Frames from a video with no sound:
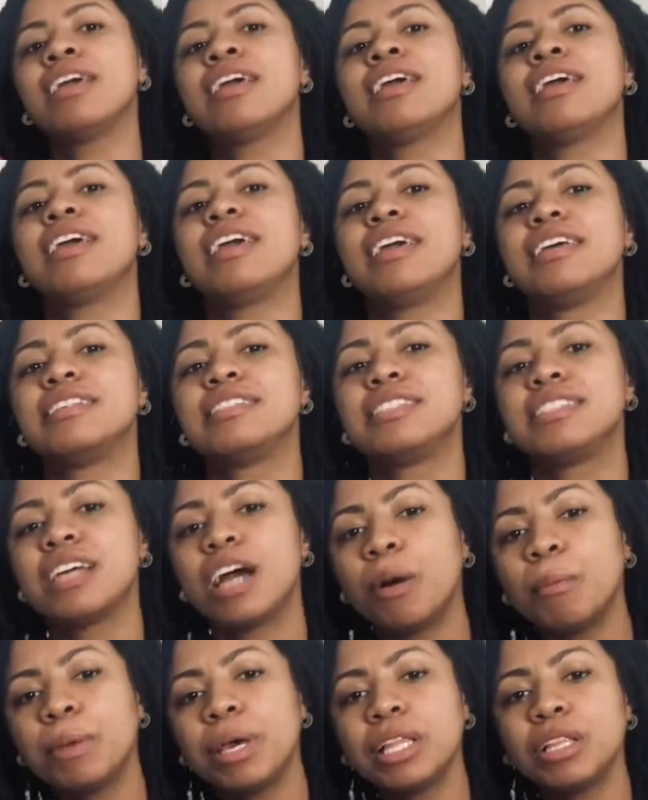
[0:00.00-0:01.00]
is,
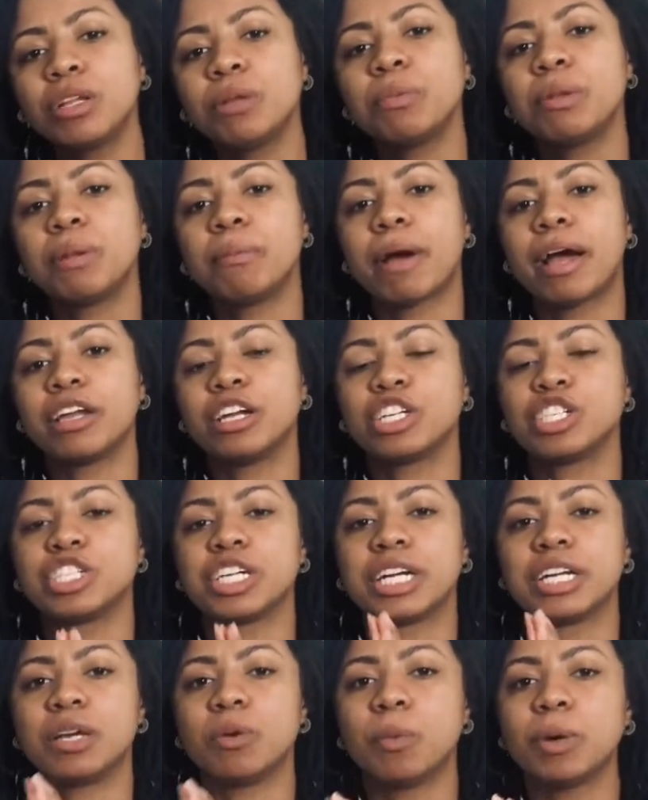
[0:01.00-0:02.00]
tell me a little bit about your
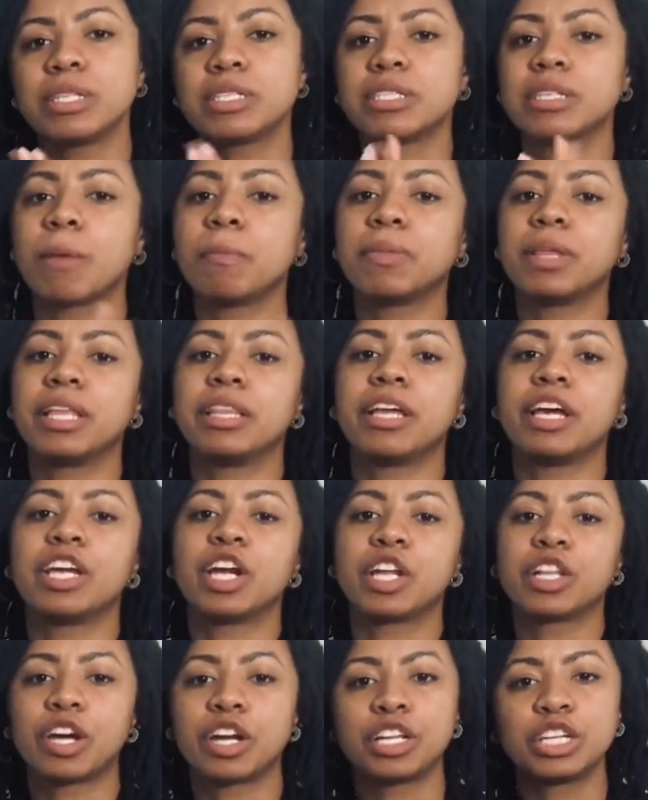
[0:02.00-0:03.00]
journey. What's something that
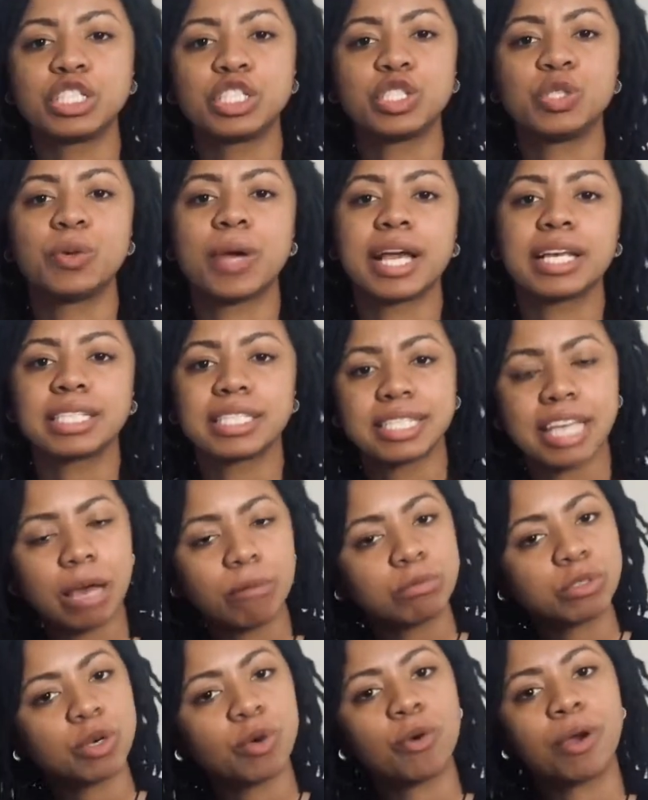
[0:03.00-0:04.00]
you're learning to
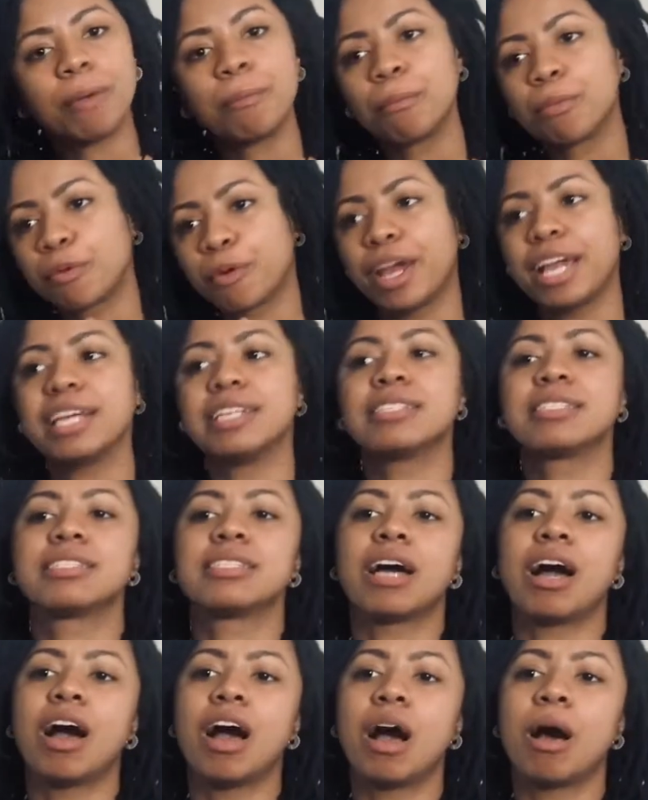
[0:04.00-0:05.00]
accept or embrace?
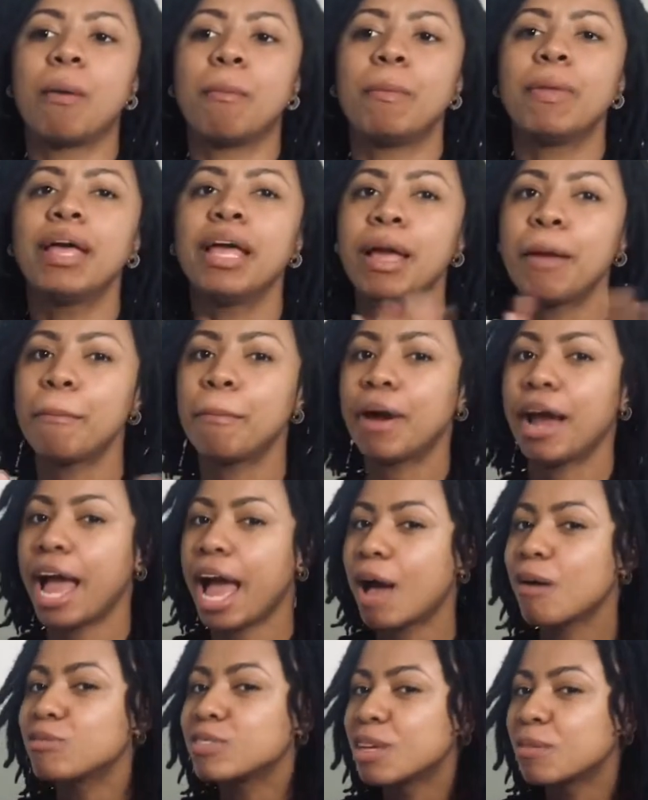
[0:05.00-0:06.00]

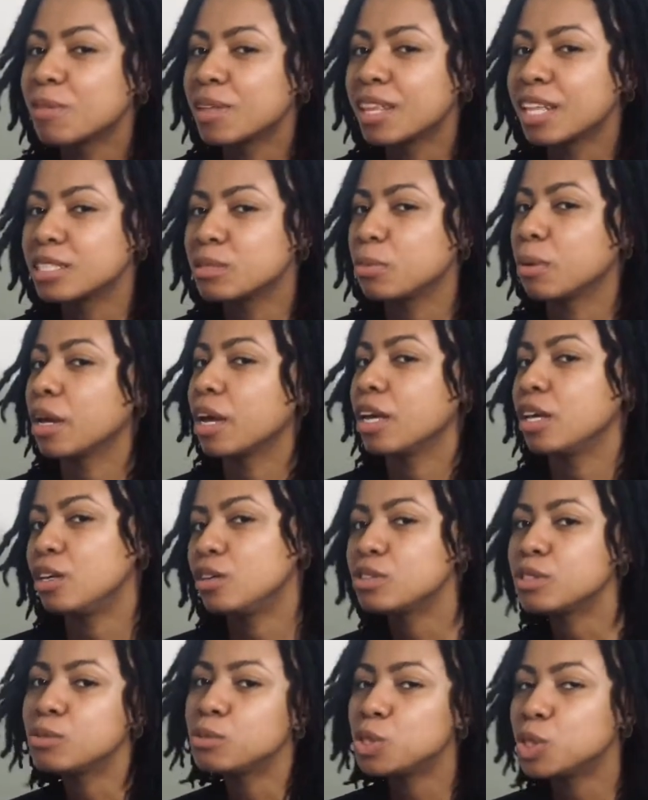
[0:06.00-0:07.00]
Perhaps something that's bringing you
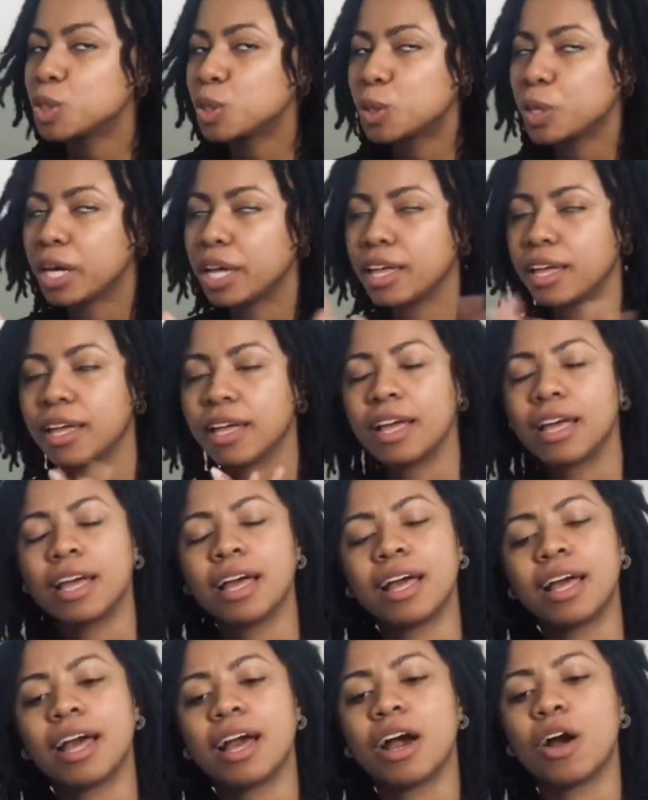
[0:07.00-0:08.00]
some joy.
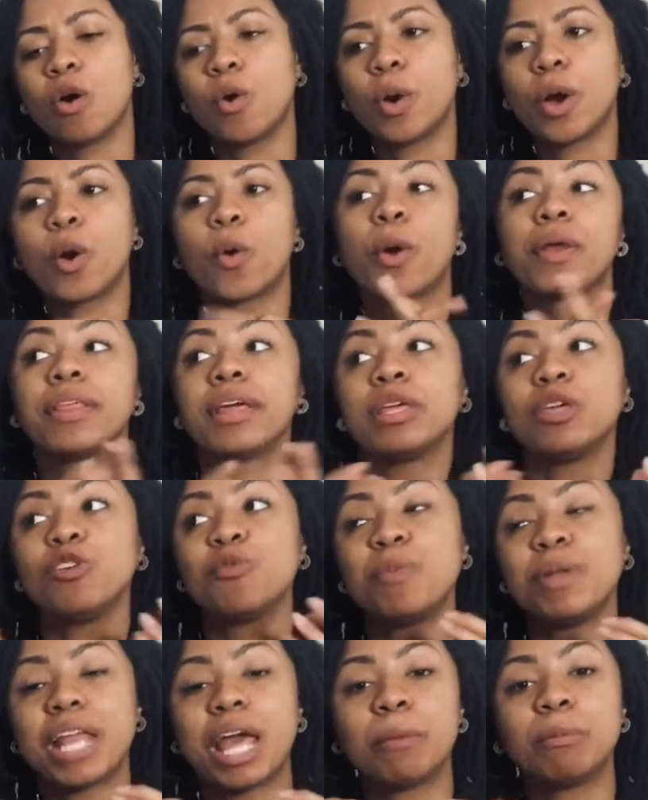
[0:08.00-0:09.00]
Or that you've
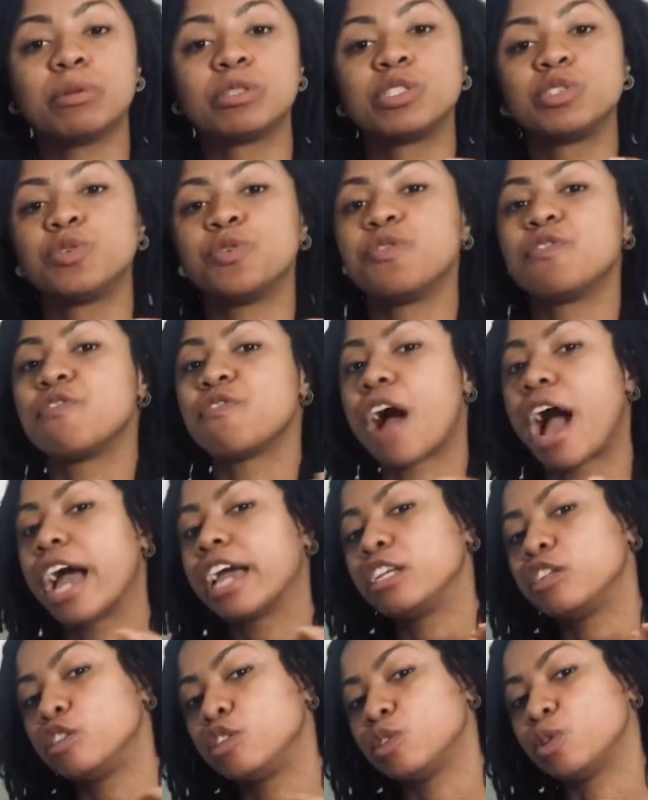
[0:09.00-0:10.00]
been able to
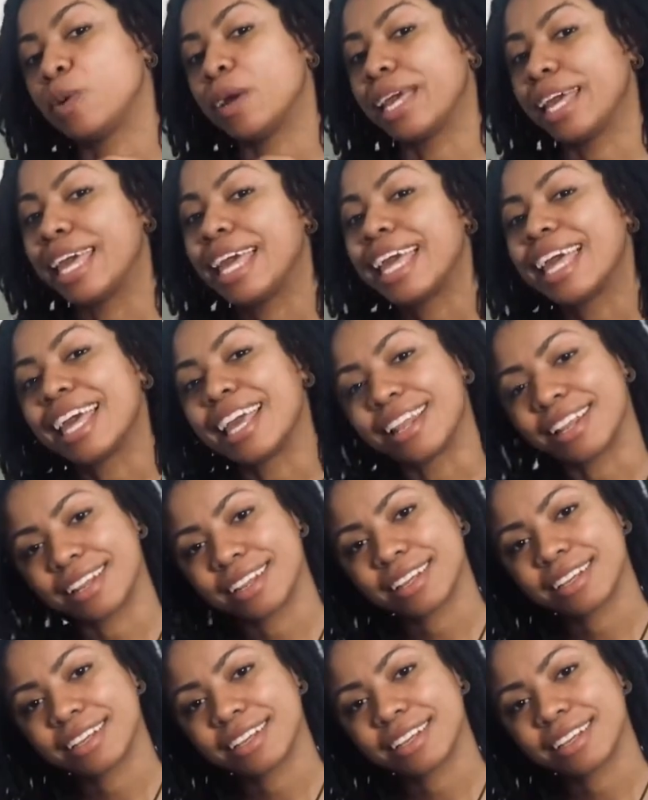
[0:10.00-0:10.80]
find joy in.